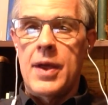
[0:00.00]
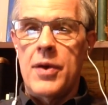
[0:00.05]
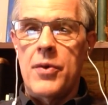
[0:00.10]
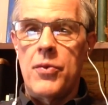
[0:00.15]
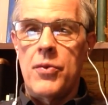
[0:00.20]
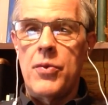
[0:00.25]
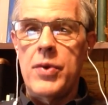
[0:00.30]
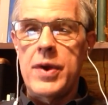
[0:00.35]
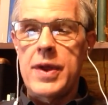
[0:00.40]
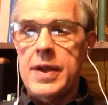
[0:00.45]

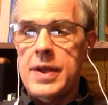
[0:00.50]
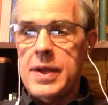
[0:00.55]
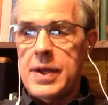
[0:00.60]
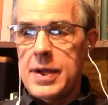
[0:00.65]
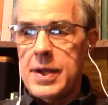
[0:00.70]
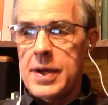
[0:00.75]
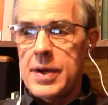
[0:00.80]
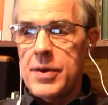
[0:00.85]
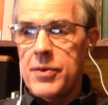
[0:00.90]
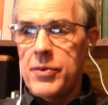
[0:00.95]
We
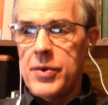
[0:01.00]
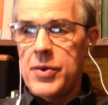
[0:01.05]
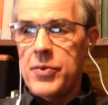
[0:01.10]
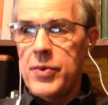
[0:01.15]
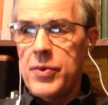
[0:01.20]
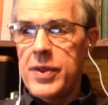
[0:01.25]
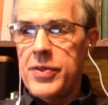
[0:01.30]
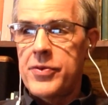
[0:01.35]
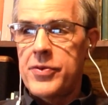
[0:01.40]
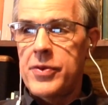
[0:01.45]

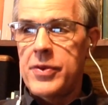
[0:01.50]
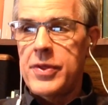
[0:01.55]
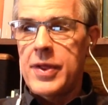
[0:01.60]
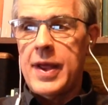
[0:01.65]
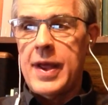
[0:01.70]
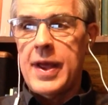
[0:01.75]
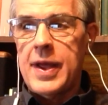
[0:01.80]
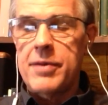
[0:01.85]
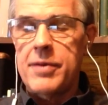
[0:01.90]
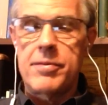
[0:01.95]
went through
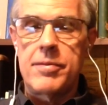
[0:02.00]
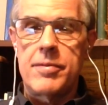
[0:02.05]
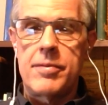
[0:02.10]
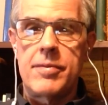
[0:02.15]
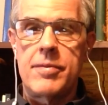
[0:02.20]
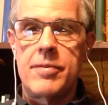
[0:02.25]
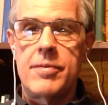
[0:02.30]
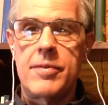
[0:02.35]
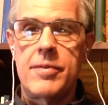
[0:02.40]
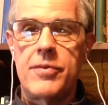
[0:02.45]
that
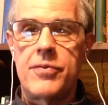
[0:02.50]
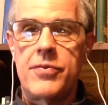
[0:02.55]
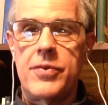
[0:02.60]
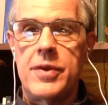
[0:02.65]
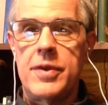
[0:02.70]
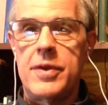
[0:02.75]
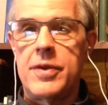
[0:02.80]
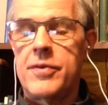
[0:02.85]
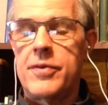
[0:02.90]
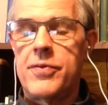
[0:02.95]

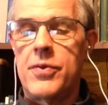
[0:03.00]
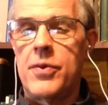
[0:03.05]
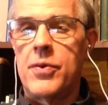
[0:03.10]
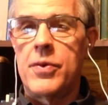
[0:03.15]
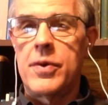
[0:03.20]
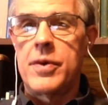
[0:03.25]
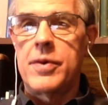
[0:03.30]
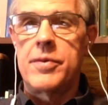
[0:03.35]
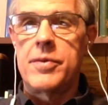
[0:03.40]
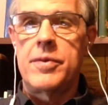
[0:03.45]

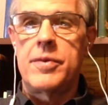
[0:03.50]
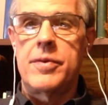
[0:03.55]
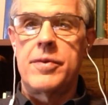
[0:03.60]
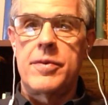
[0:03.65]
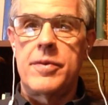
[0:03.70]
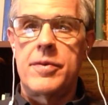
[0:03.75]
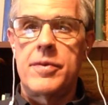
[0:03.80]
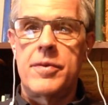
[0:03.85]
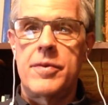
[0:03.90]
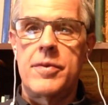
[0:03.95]
for
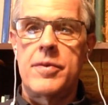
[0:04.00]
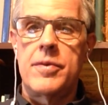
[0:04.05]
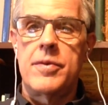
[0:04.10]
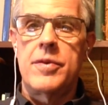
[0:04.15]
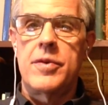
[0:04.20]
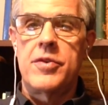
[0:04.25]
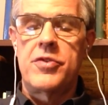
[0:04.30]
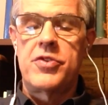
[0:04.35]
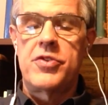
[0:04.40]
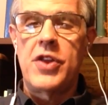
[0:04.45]

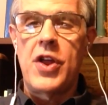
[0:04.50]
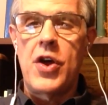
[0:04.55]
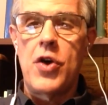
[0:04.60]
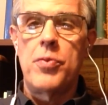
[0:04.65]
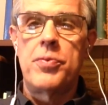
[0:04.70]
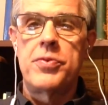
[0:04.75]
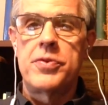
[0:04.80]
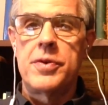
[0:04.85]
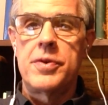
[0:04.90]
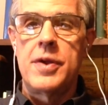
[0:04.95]

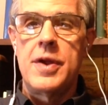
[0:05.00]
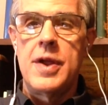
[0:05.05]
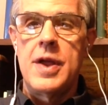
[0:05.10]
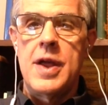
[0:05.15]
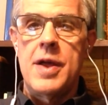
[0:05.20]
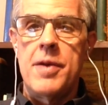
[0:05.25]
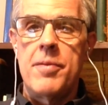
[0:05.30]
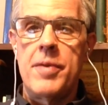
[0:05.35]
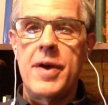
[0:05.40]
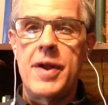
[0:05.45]
slopes,
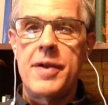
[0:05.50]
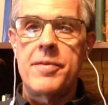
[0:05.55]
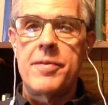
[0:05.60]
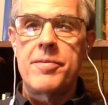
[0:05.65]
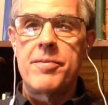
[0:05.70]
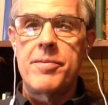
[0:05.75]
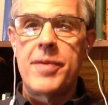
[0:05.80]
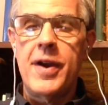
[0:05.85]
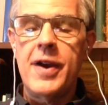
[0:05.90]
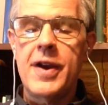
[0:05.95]
but
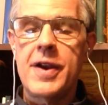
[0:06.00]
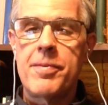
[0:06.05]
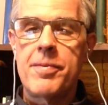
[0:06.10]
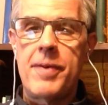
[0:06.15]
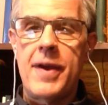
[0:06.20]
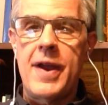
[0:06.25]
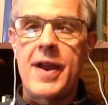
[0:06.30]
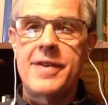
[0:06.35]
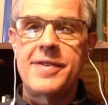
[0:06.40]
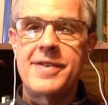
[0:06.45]
bearing
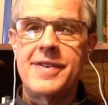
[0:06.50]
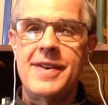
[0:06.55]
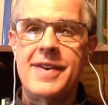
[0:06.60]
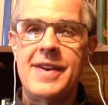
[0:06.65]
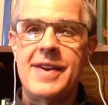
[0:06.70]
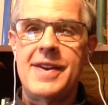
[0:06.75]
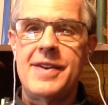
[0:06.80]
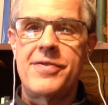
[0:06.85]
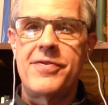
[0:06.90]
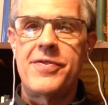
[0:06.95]

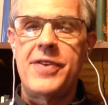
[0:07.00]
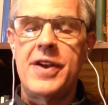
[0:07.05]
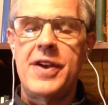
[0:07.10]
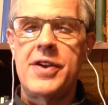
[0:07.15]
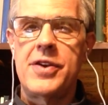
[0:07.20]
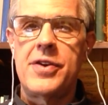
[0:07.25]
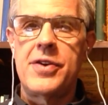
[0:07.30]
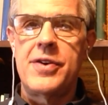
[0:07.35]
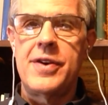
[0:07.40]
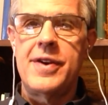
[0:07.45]
capacity
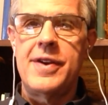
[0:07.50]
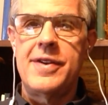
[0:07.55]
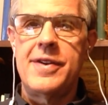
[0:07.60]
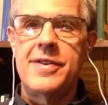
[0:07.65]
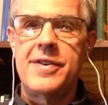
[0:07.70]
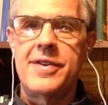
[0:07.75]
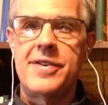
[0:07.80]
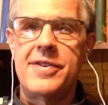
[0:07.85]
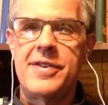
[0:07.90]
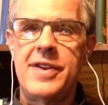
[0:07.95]
failure
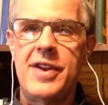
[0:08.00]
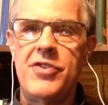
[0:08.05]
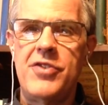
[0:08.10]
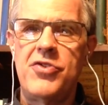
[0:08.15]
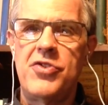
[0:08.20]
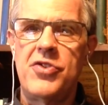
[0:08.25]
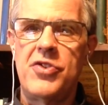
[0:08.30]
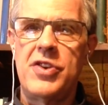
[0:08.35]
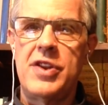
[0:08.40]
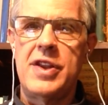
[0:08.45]
is
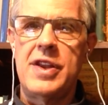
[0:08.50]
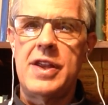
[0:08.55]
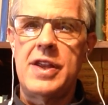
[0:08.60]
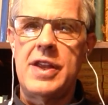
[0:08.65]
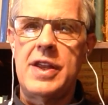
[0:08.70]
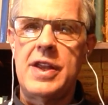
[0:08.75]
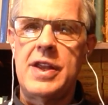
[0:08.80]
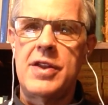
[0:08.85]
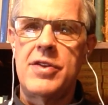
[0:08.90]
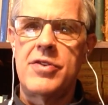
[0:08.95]

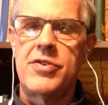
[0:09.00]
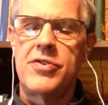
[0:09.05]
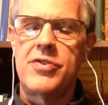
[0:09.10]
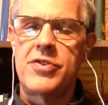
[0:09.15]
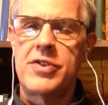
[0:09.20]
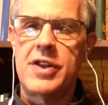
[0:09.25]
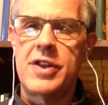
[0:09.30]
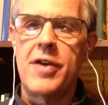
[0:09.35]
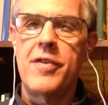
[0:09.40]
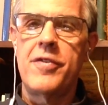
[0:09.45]
essentially
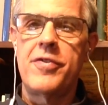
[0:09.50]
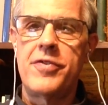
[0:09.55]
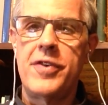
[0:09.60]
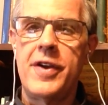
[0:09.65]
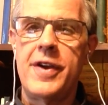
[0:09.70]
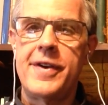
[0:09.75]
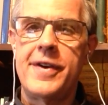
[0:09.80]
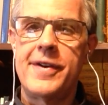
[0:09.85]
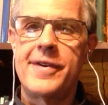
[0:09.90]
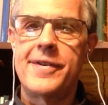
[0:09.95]
slope
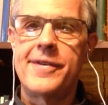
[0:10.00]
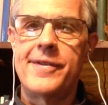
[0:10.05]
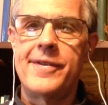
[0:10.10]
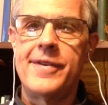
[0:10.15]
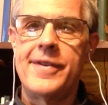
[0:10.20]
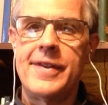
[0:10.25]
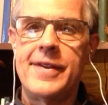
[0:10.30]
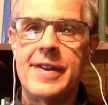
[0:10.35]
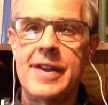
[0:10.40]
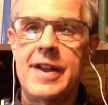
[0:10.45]
failure
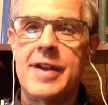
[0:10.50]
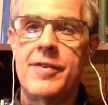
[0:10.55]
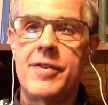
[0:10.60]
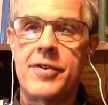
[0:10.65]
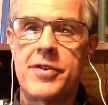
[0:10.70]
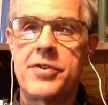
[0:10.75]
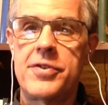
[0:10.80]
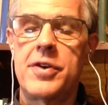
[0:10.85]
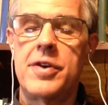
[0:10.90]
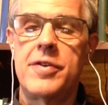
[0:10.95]
with a
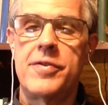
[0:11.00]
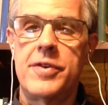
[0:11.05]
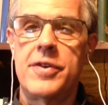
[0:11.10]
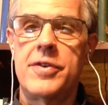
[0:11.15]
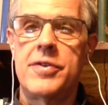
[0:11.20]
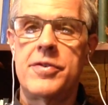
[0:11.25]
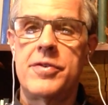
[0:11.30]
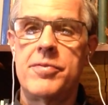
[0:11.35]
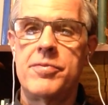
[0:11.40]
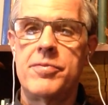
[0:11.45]
level
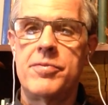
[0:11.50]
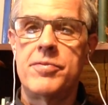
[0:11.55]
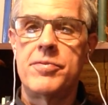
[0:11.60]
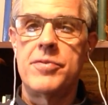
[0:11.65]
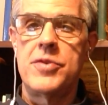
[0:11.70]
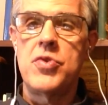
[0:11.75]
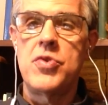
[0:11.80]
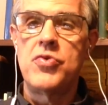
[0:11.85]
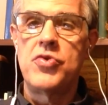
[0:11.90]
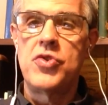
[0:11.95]
surface.
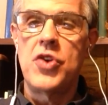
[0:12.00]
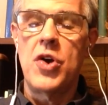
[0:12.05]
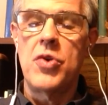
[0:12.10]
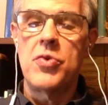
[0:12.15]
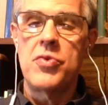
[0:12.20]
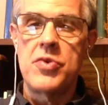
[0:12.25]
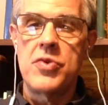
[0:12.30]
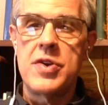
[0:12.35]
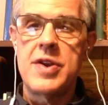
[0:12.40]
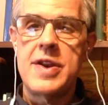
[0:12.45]
You
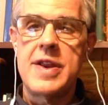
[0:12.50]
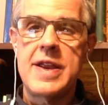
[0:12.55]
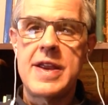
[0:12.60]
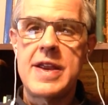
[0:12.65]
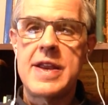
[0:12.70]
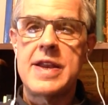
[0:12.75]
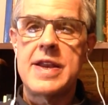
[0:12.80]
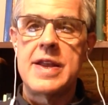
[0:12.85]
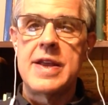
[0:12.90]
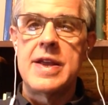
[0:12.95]
don't
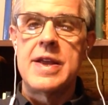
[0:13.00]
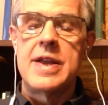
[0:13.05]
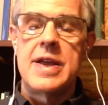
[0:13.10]
need